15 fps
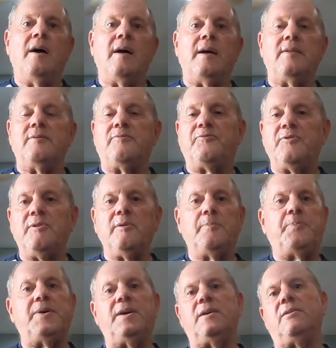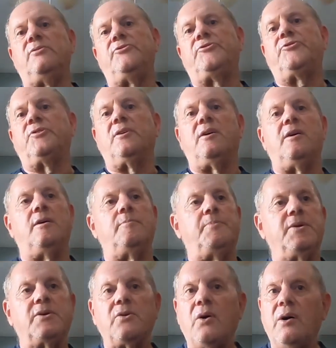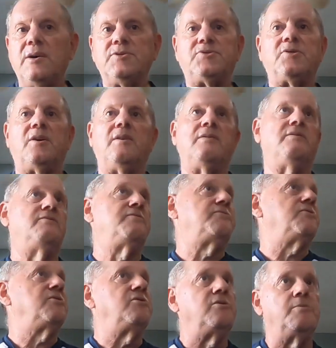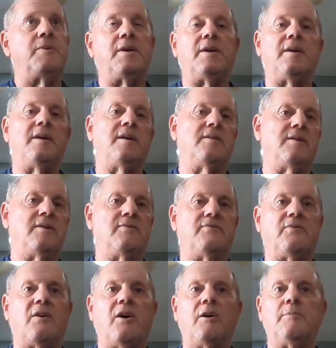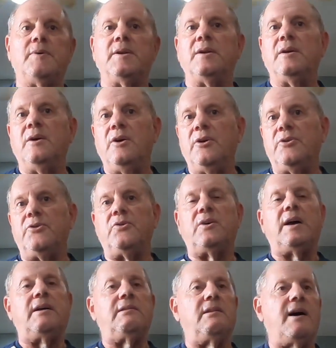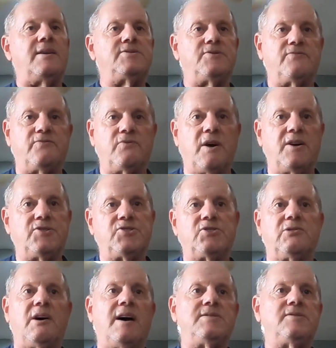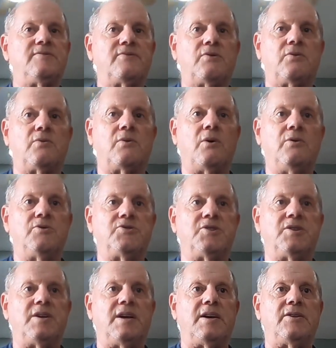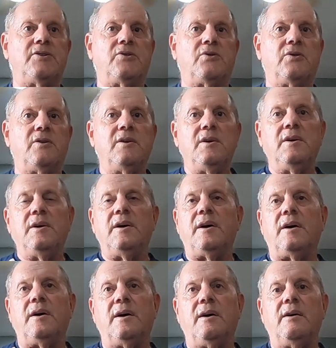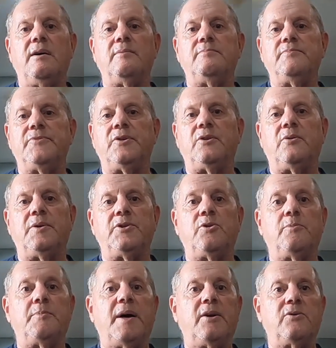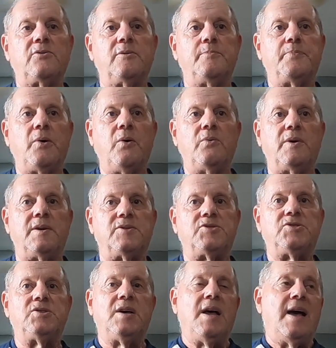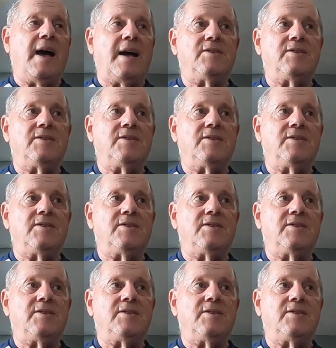In the Philippines, because of the humidity in the environment, you get lots of rust, lots of corrosion in your, in your metal components.